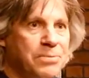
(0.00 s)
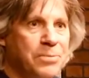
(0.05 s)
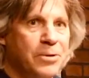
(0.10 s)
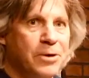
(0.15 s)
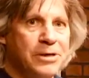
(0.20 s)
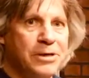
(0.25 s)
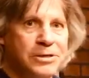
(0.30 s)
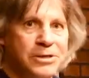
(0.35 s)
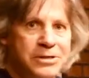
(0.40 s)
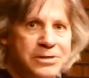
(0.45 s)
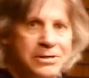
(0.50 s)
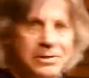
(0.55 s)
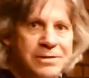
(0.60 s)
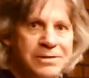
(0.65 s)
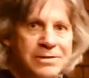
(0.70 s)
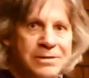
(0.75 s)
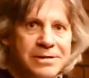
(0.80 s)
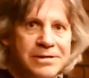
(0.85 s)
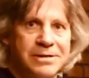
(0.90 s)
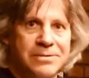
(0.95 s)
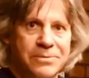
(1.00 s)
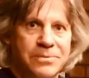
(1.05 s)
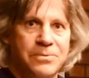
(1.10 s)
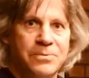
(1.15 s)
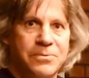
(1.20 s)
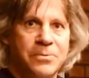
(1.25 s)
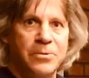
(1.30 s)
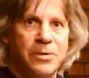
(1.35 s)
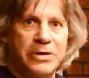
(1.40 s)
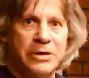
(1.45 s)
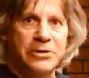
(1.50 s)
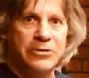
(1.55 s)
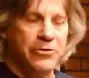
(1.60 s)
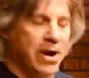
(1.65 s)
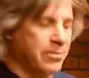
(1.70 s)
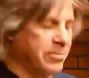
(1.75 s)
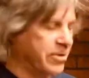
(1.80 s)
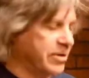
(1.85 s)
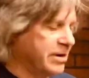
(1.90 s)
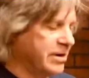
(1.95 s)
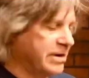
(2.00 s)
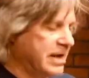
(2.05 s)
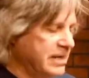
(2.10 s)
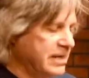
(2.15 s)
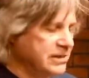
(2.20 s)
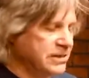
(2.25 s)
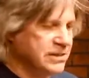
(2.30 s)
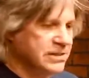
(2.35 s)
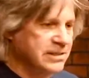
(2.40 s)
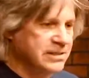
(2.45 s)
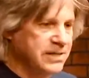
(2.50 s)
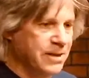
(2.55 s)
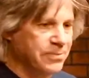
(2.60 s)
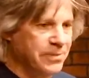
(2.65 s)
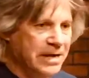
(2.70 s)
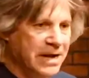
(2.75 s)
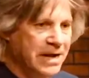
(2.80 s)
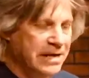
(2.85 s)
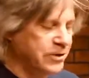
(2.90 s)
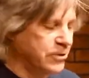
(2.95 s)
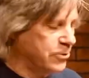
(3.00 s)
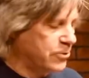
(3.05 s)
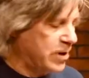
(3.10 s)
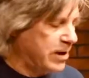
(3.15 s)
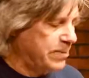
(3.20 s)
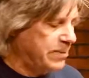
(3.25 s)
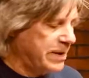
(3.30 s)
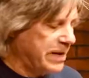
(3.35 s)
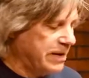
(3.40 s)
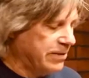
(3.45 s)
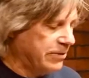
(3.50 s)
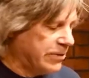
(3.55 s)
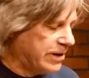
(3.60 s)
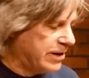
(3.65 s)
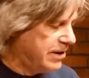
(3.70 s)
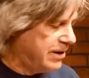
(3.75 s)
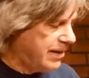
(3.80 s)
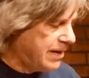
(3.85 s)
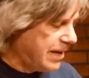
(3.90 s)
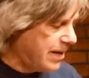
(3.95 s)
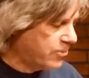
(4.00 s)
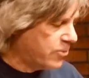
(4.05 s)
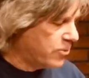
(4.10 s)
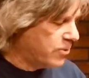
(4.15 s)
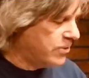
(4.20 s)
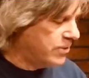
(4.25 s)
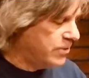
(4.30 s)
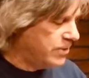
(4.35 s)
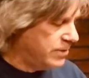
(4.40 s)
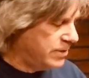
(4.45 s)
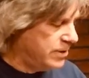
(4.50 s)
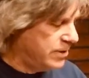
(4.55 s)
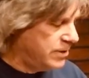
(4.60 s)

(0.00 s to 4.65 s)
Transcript: push with a drummer. That's just something I do quite a bit, Laura. I'm going,